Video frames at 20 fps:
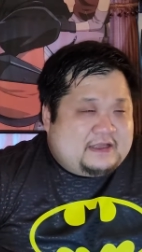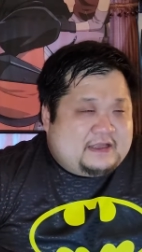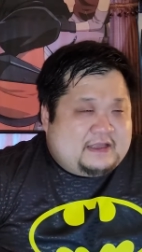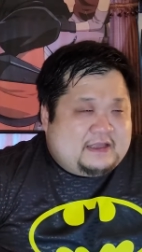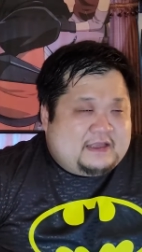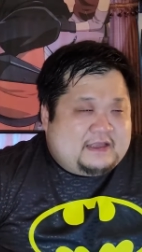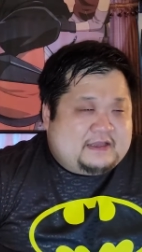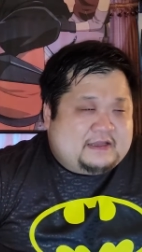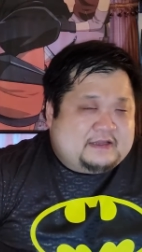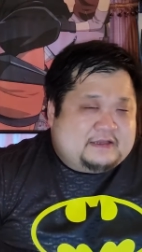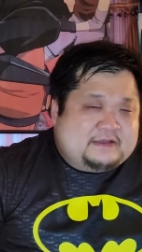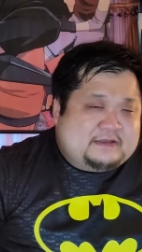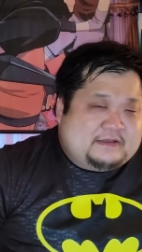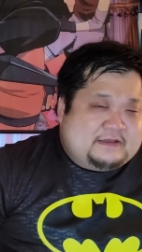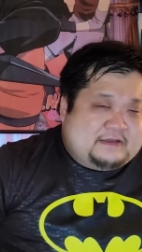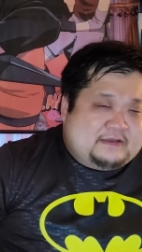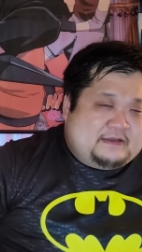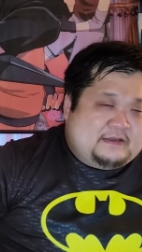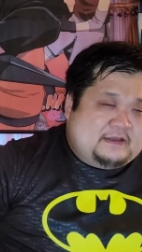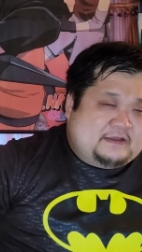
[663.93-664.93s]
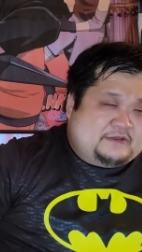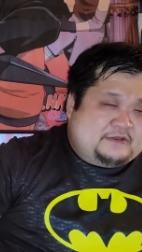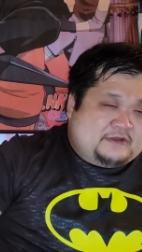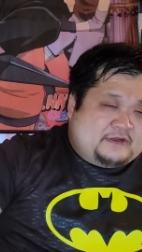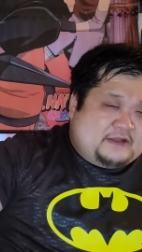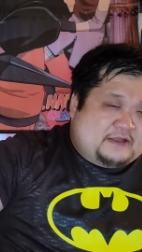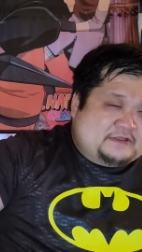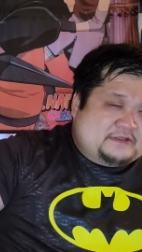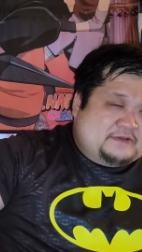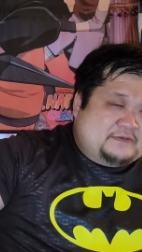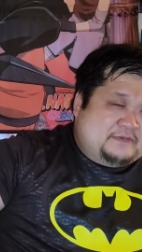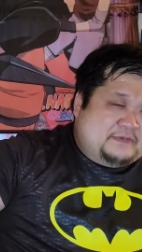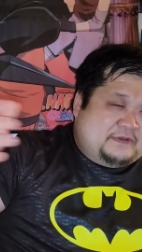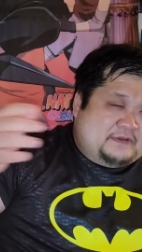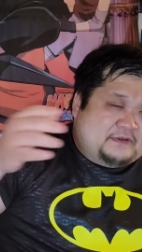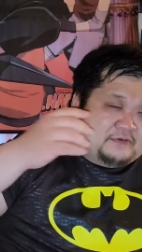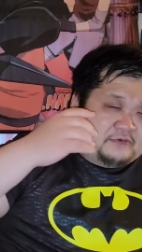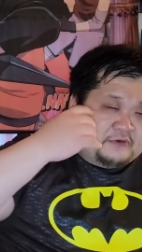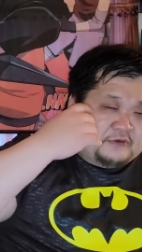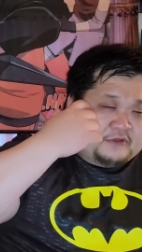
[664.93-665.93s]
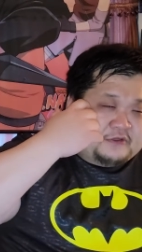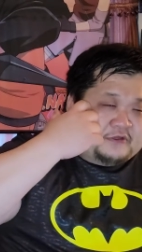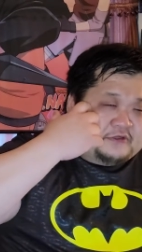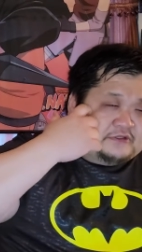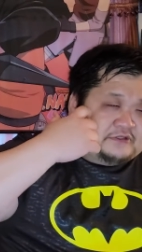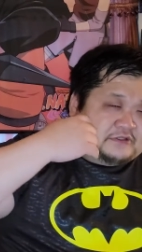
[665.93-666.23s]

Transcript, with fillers: and it turned out to be the Riddler.